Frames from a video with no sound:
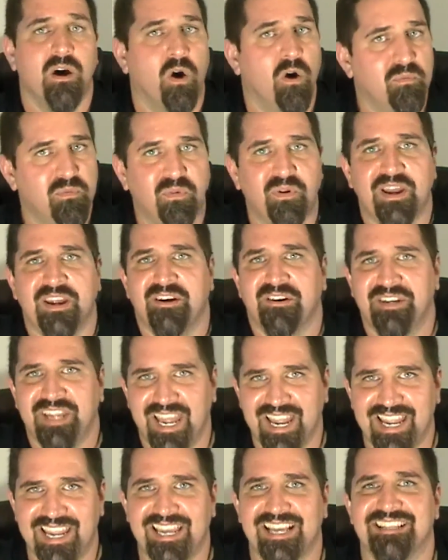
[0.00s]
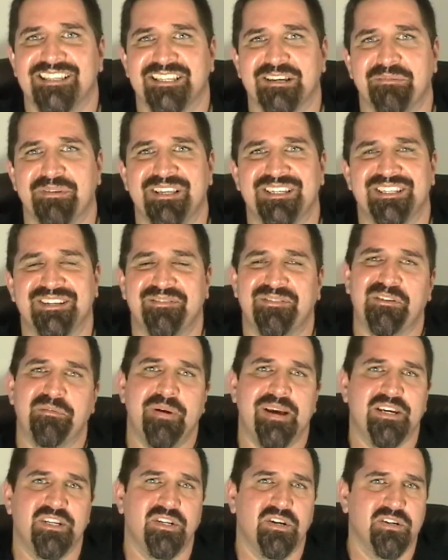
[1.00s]
Hopefully you're taking in some of this
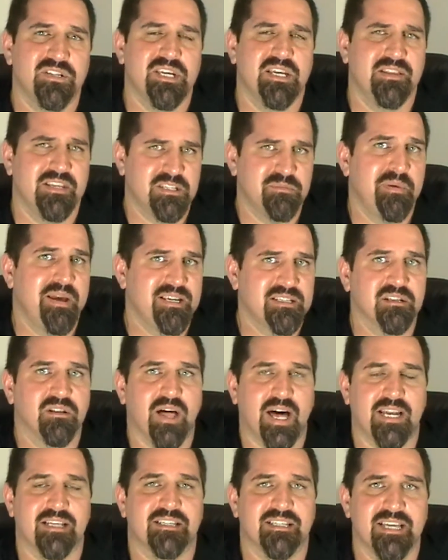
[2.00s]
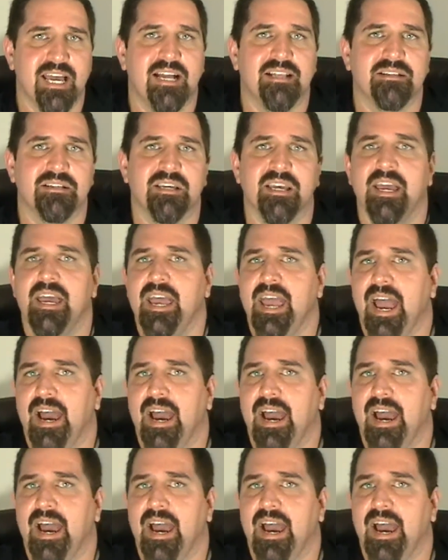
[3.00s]
information, you're saying this makes a lot of sense,